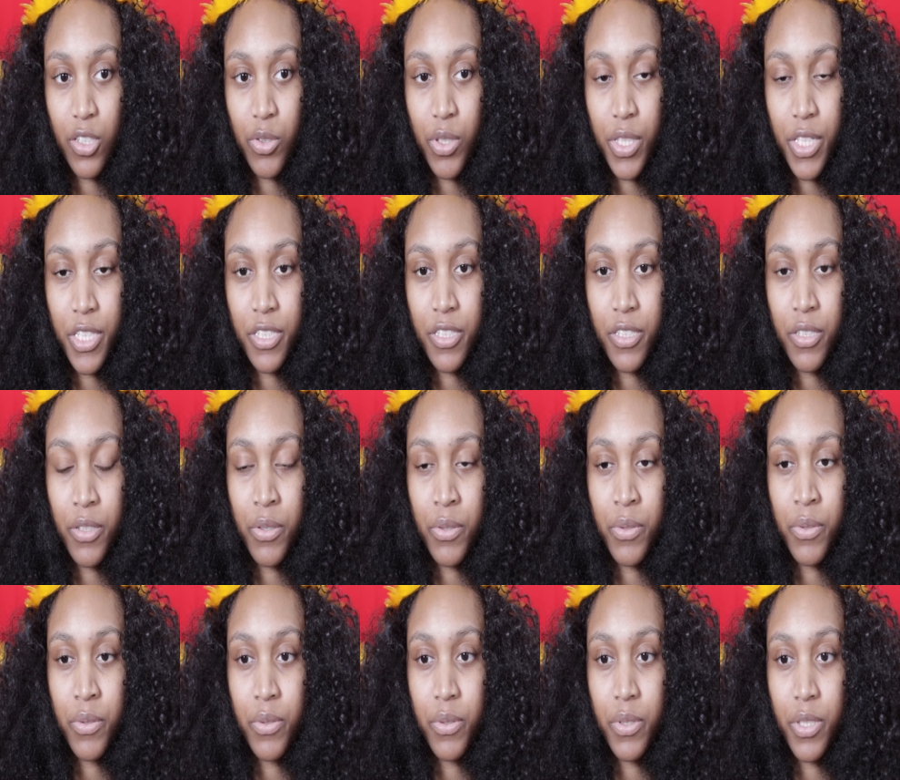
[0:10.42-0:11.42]
Okay, so
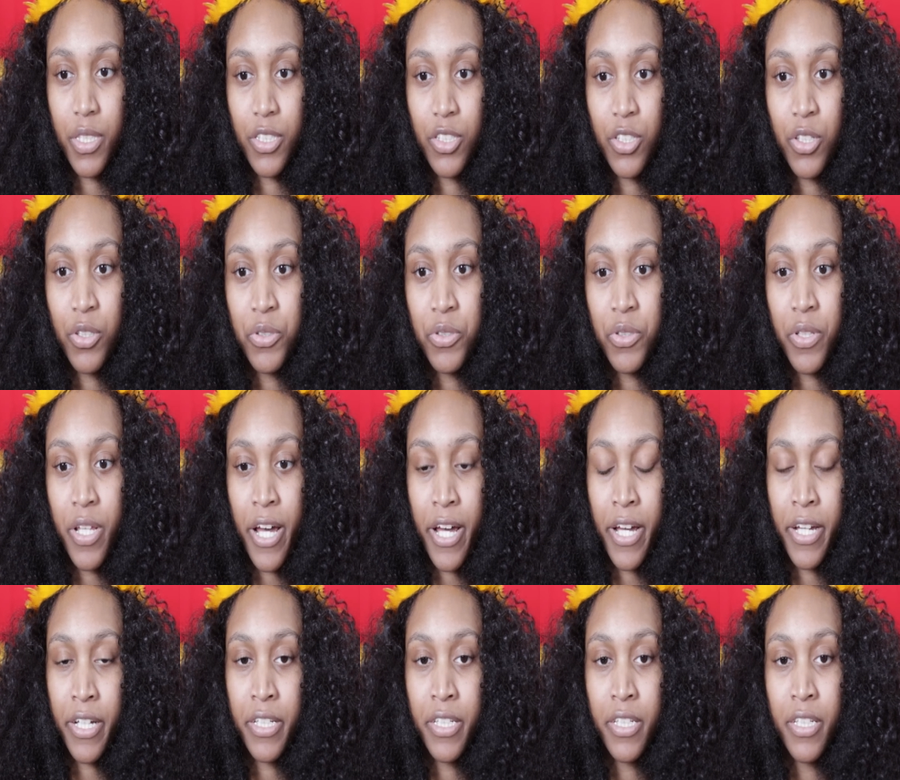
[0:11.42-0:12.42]
I showed you
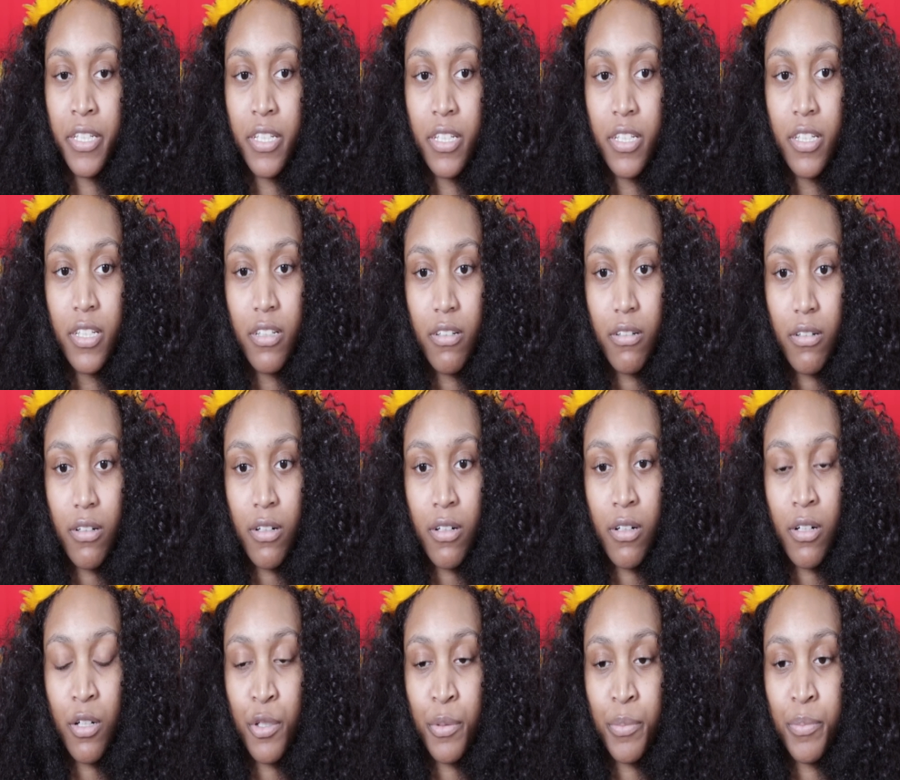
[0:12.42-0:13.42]
that.
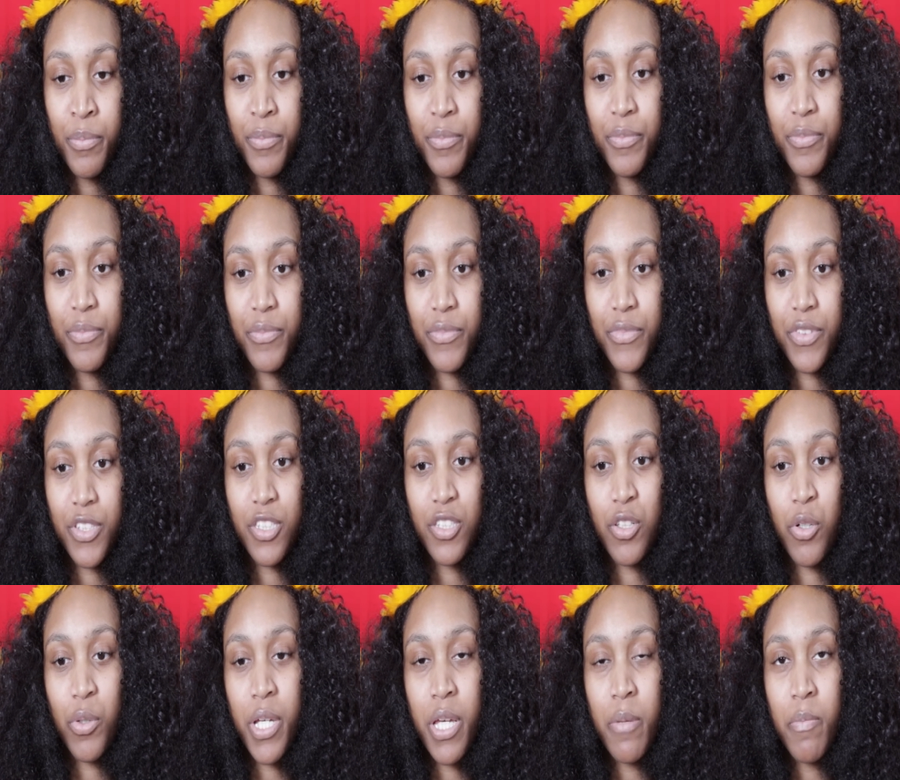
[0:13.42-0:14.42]
Um,
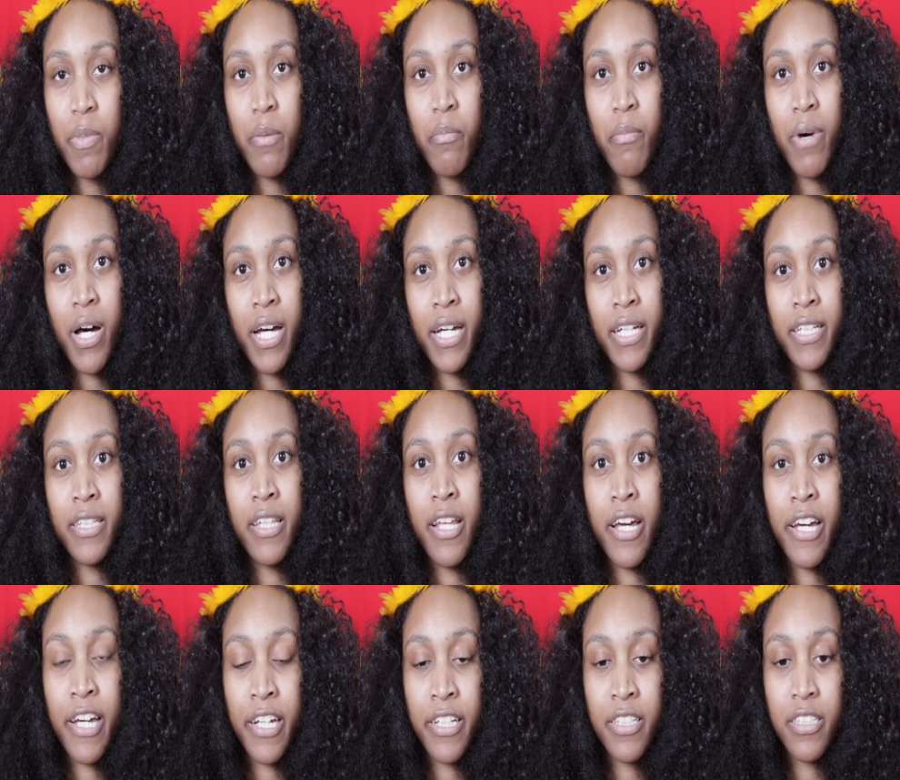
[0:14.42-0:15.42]
so keep in mind
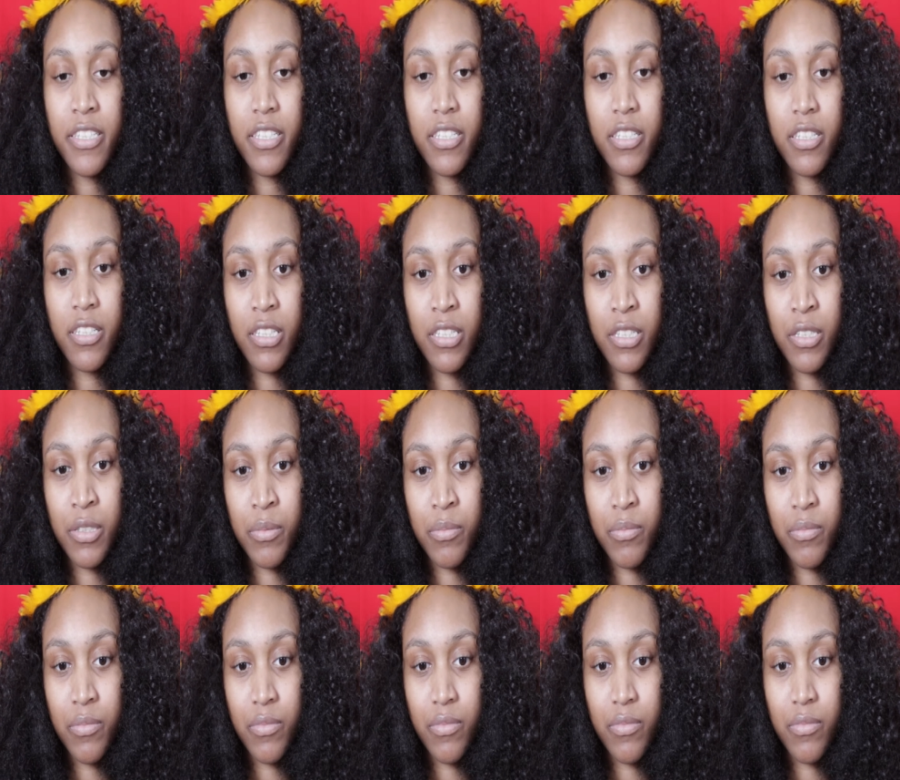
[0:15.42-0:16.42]
that
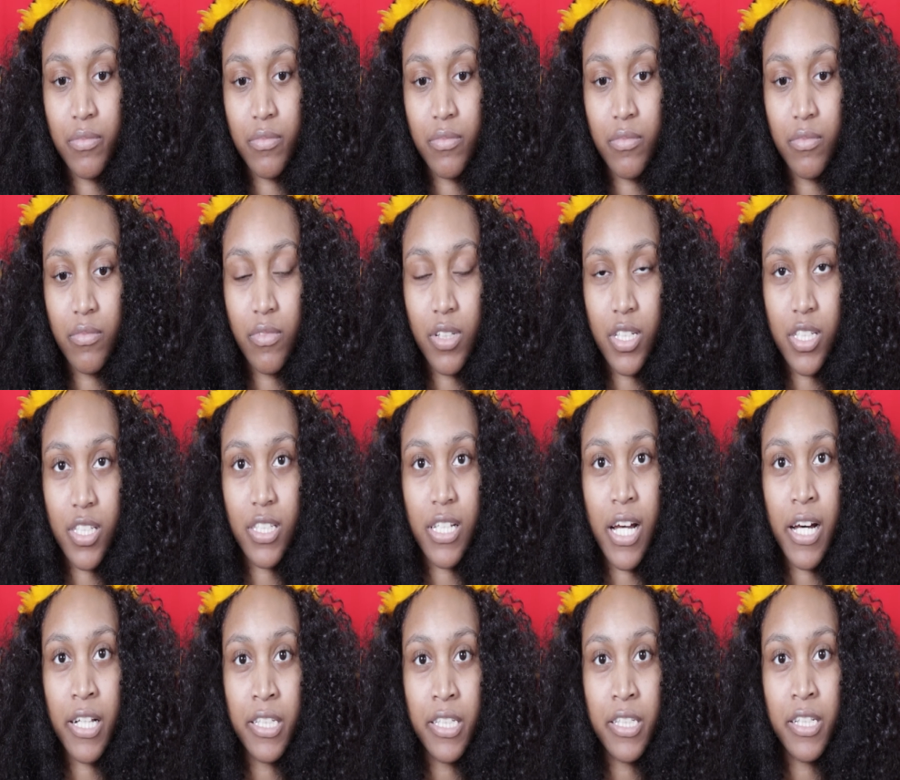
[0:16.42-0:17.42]
the
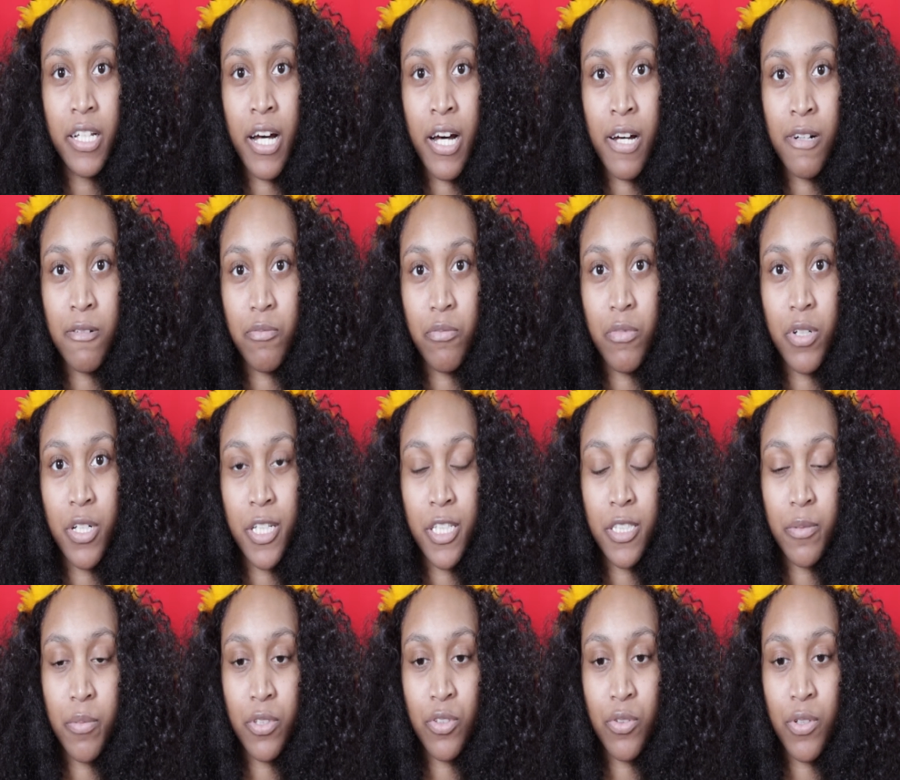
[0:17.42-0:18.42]
solid dot was
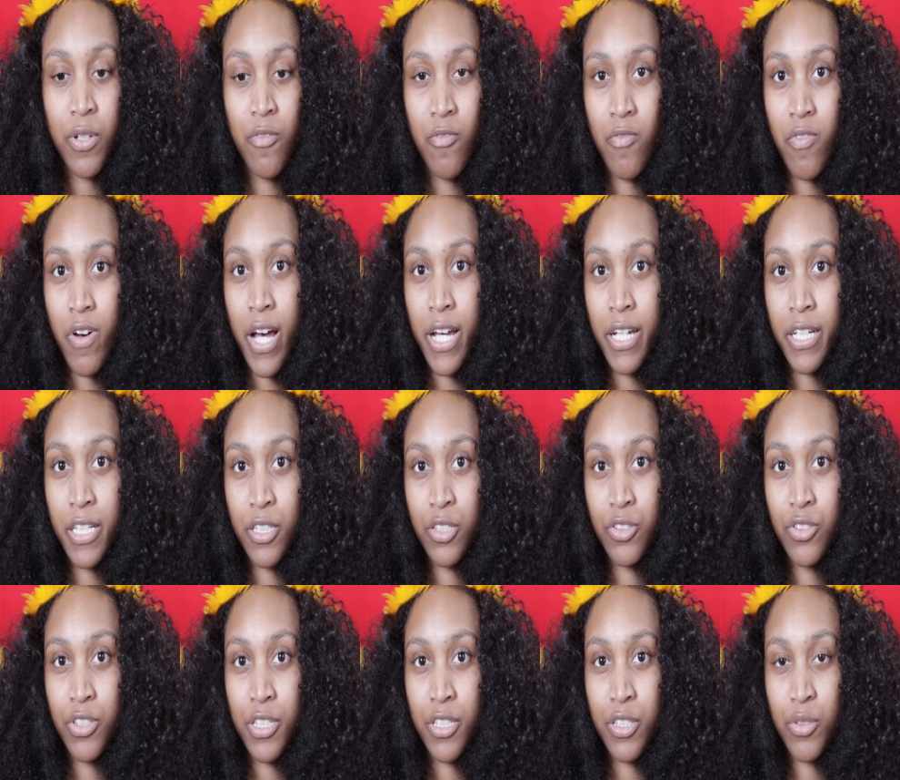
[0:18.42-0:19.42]
between
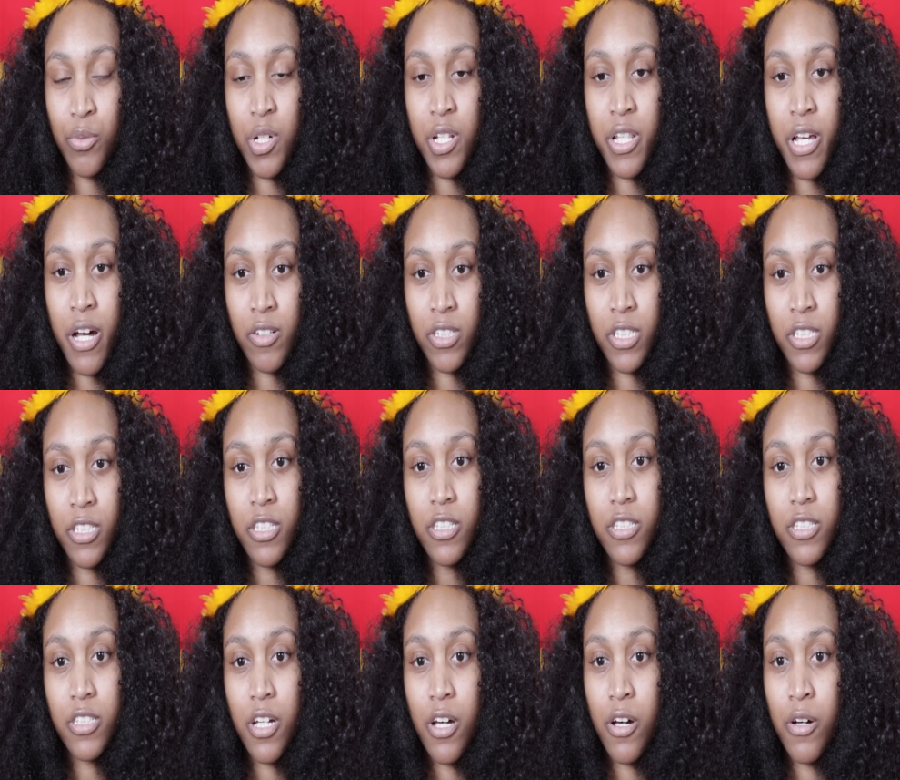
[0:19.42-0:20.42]
500 to 1,000
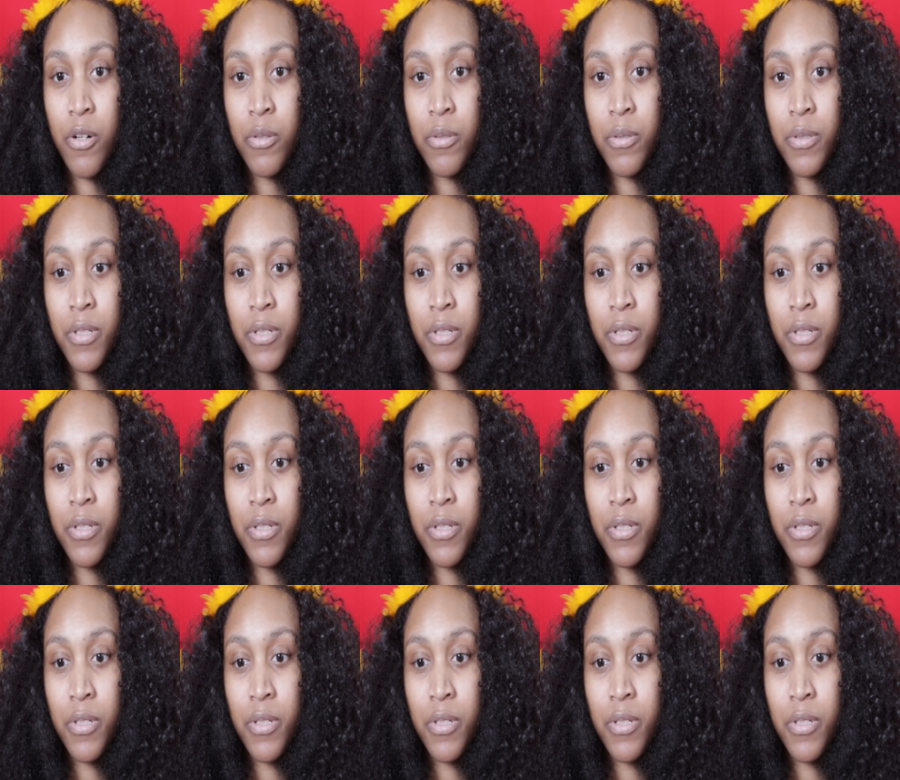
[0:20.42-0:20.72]
years ago.